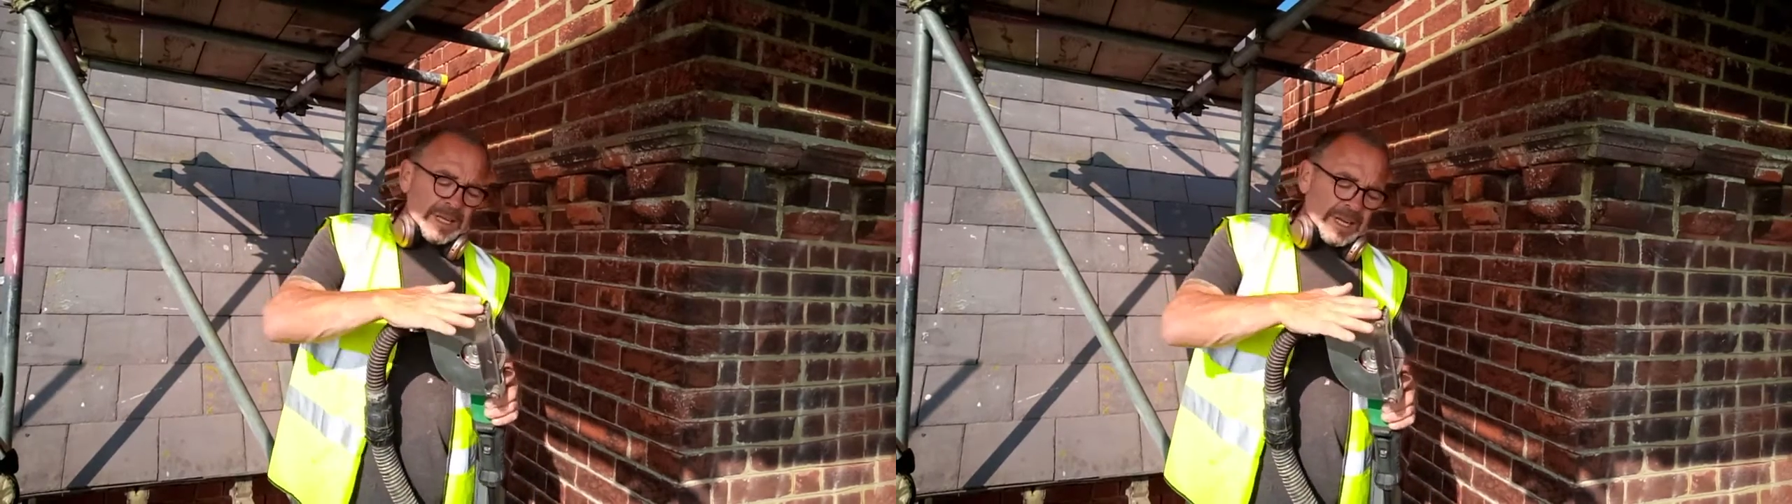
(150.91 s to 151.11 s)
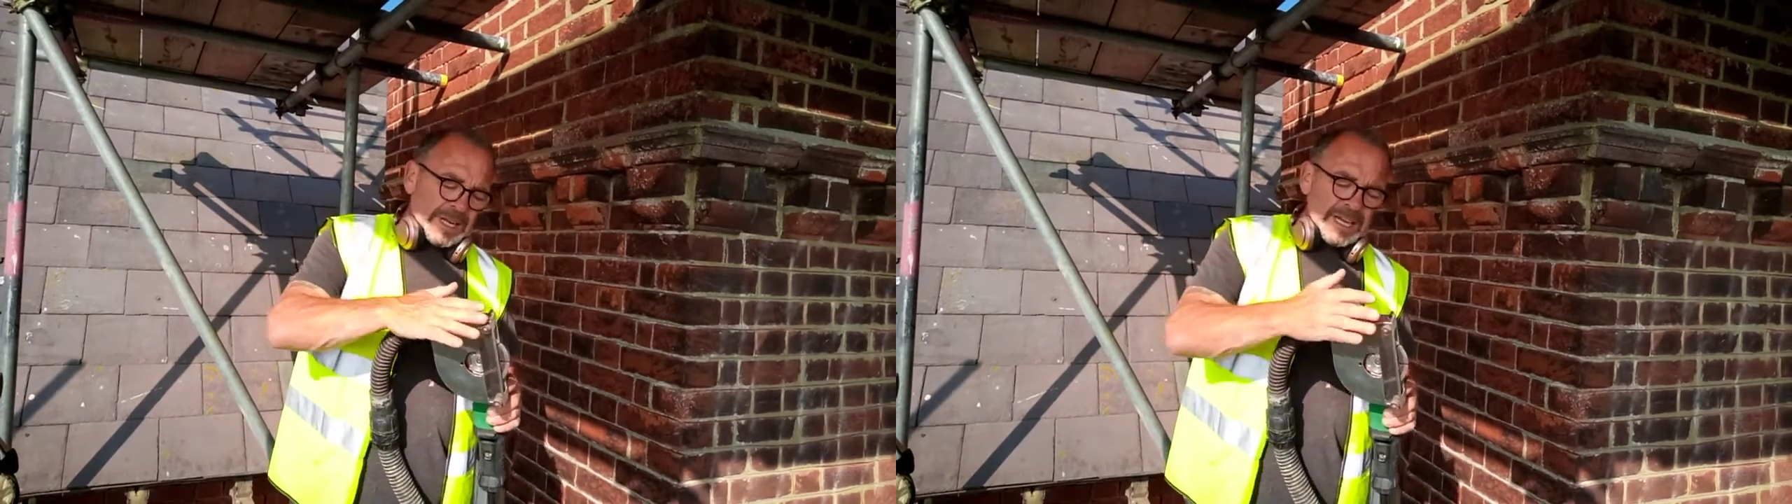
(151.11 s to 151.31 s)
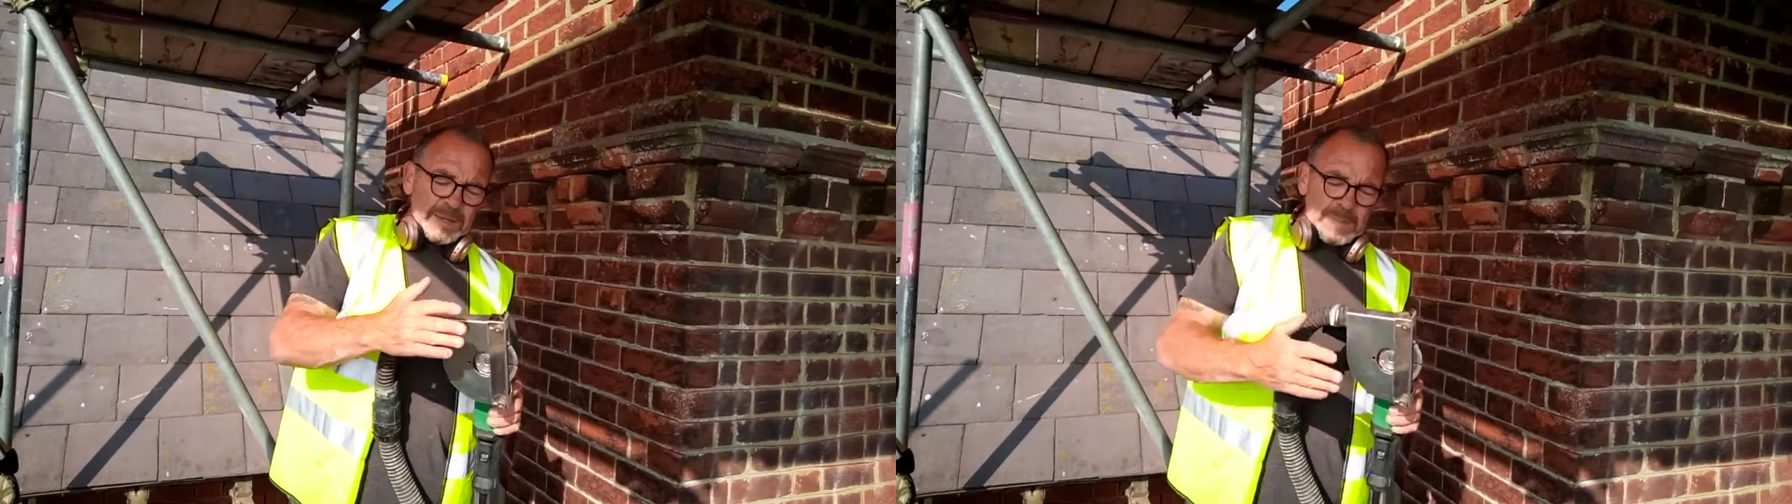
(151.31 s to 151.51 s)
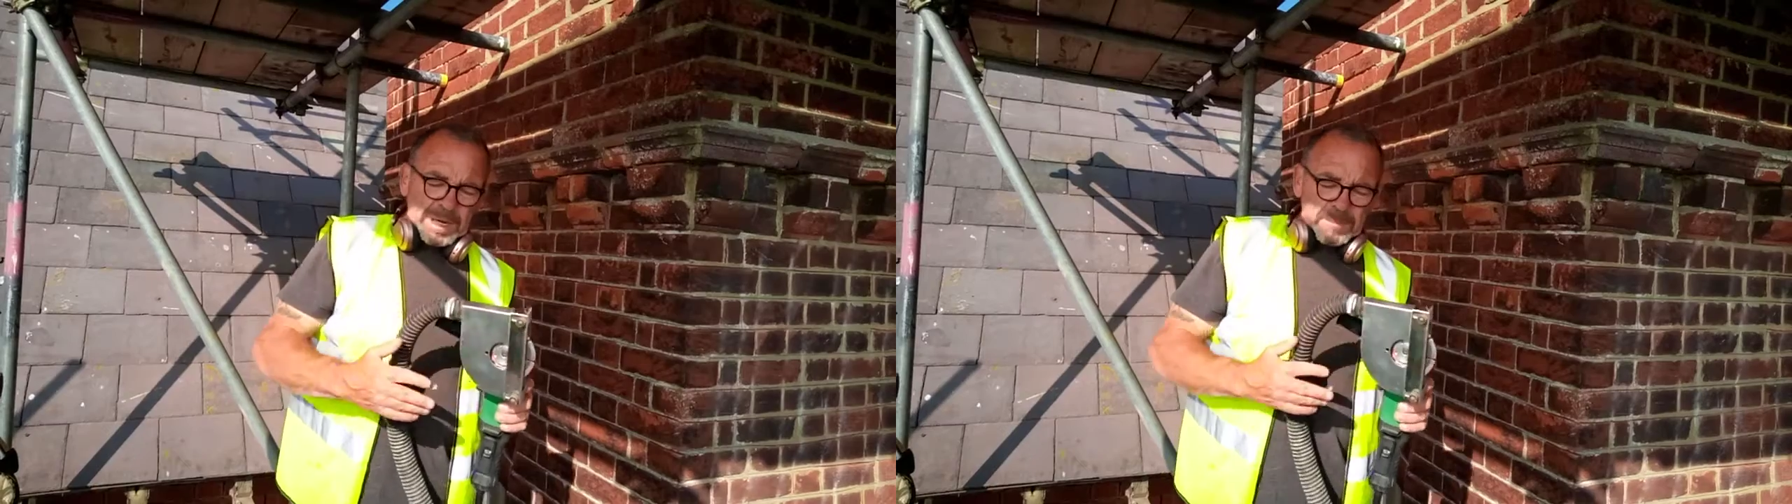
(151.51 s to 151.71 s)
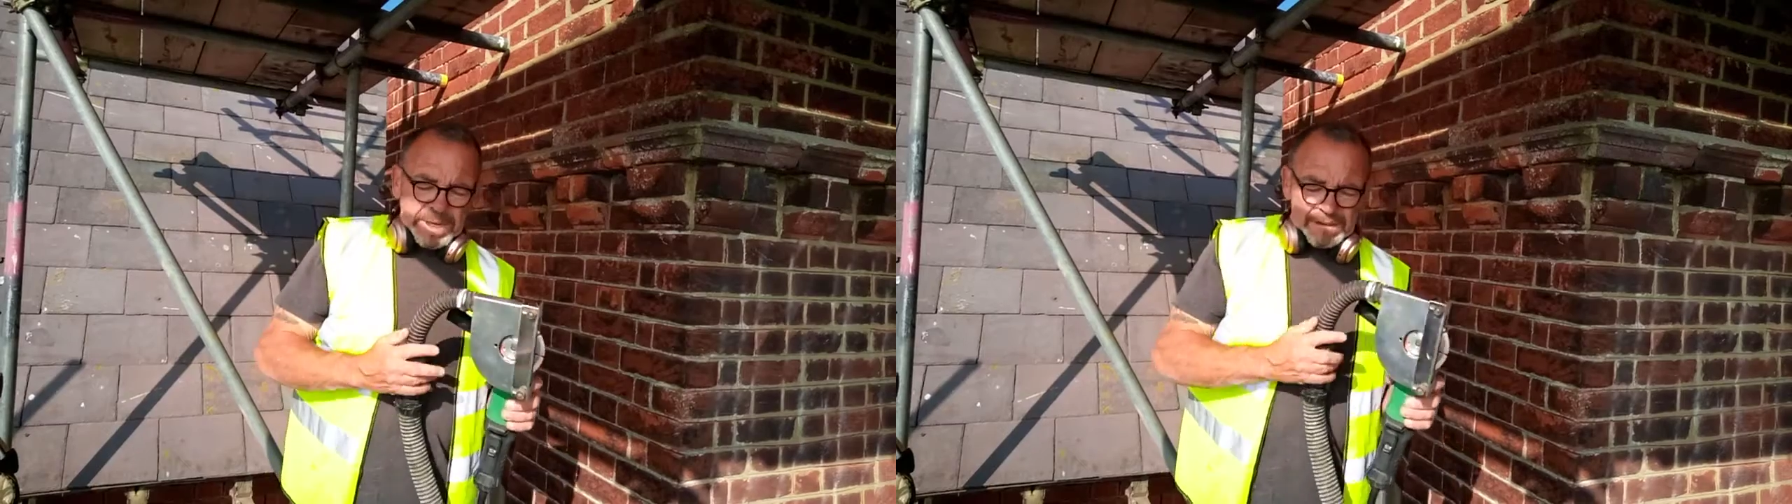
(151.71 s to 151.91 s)
And the other
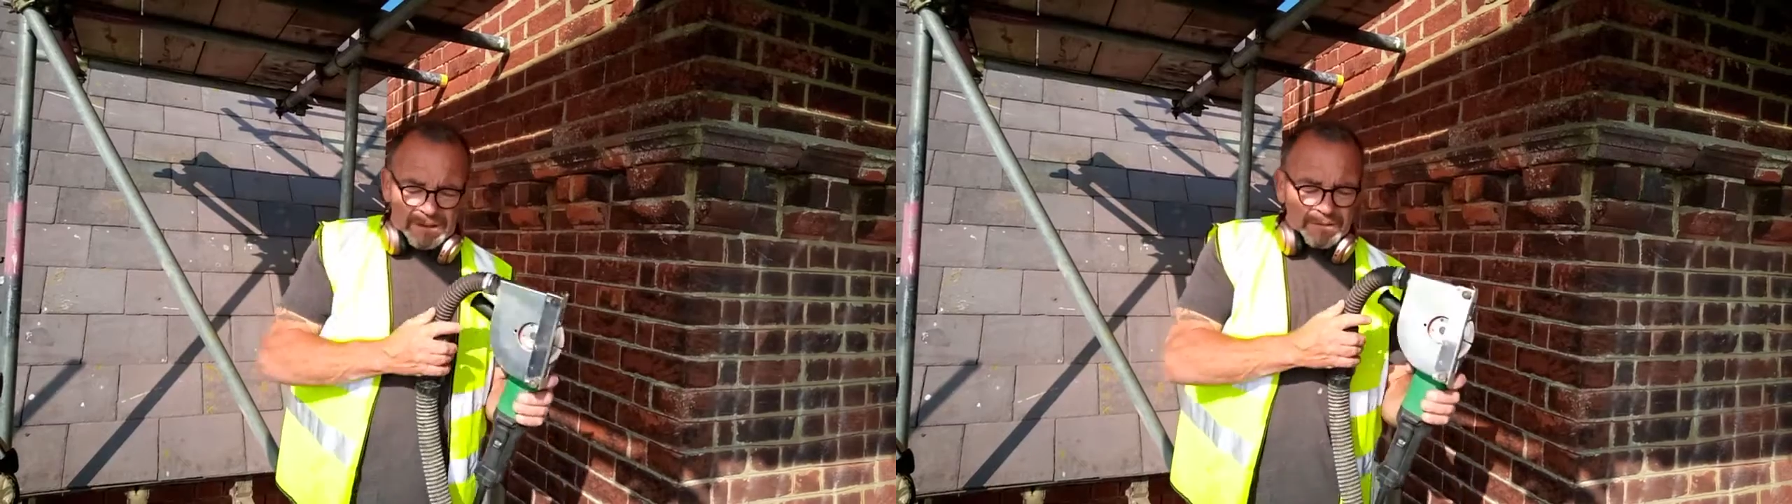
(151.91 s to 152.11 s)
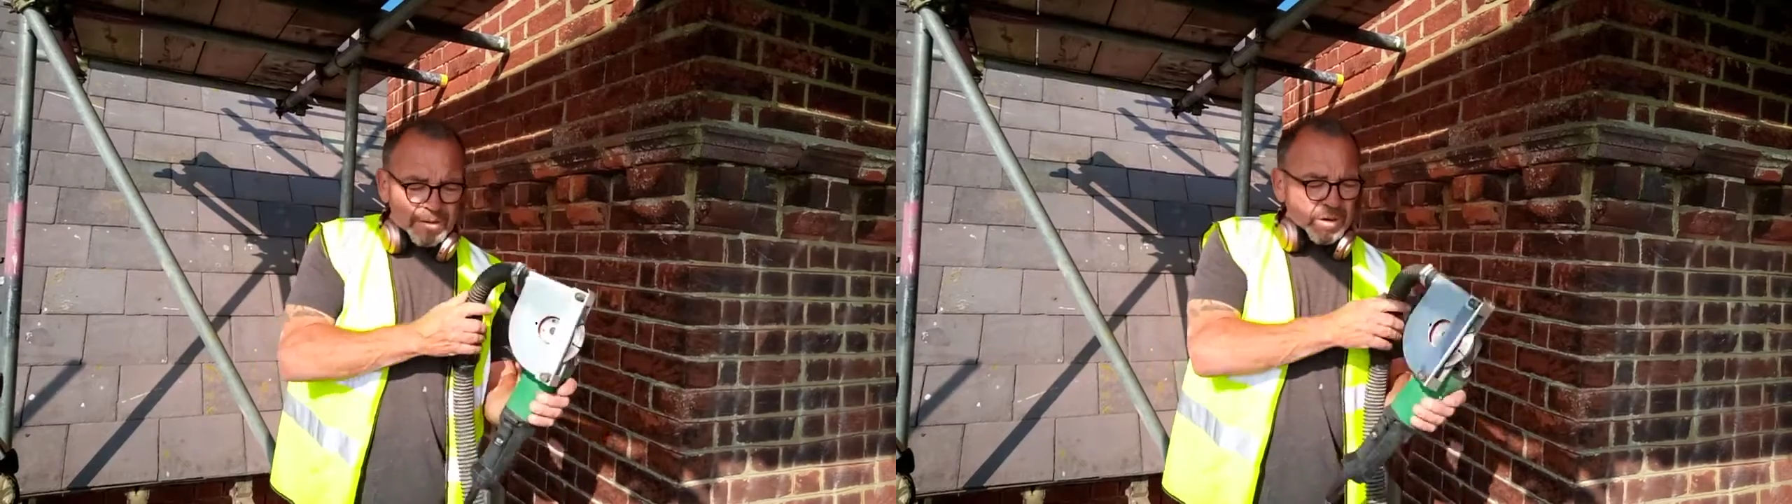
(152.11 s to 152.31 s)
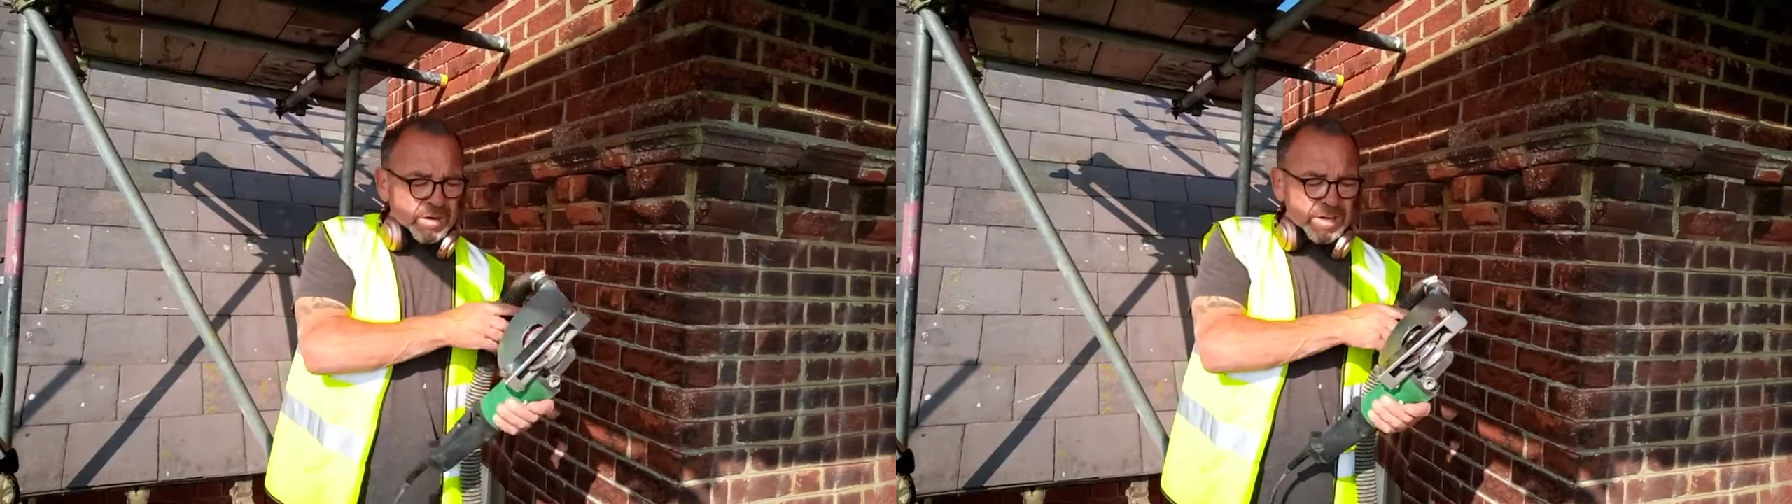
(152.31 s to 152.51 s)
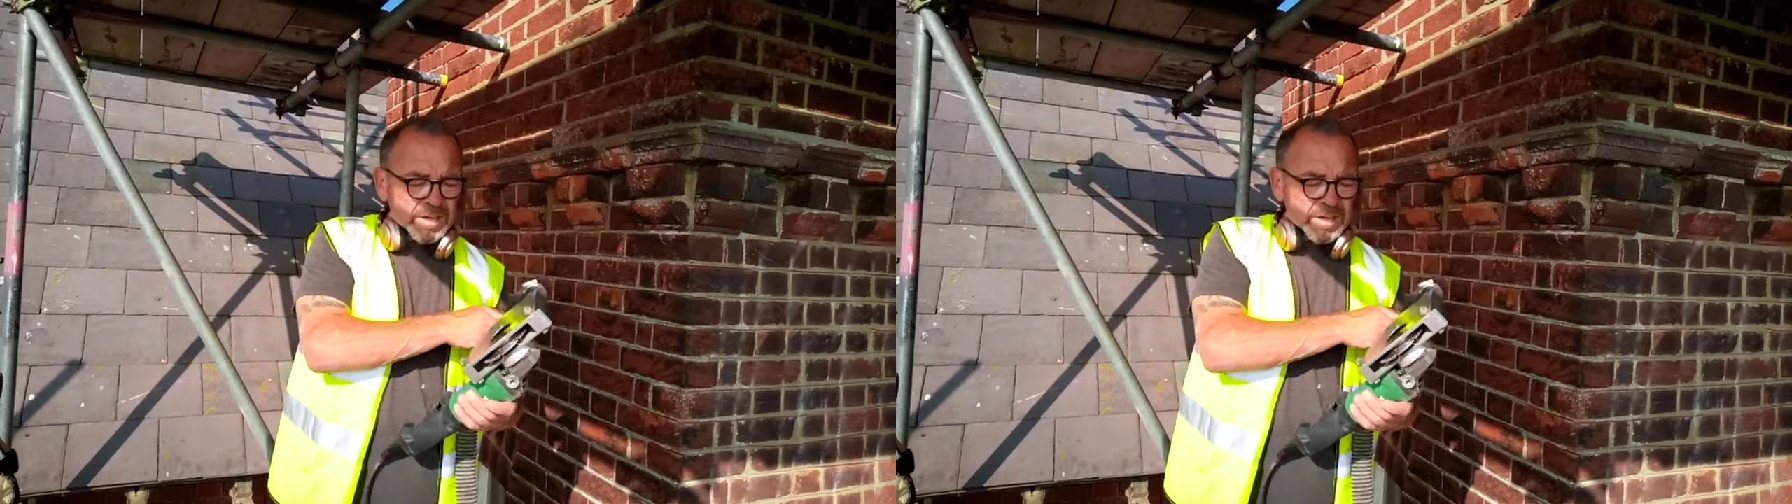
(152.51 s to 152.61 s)
bugbear I've got,